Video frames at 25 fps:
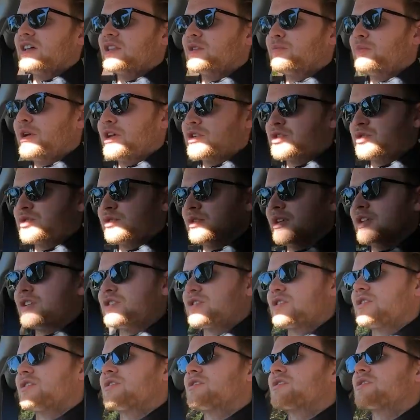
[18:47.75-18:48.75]
the petrol
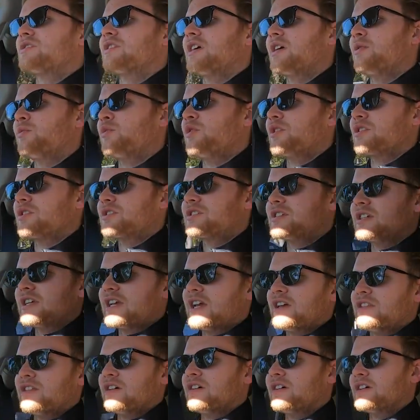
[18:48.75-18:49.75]
engine. So they work
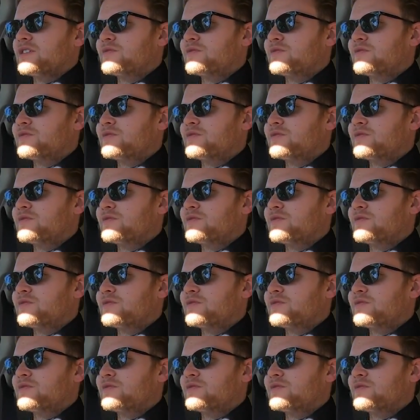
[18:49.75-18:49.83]
together.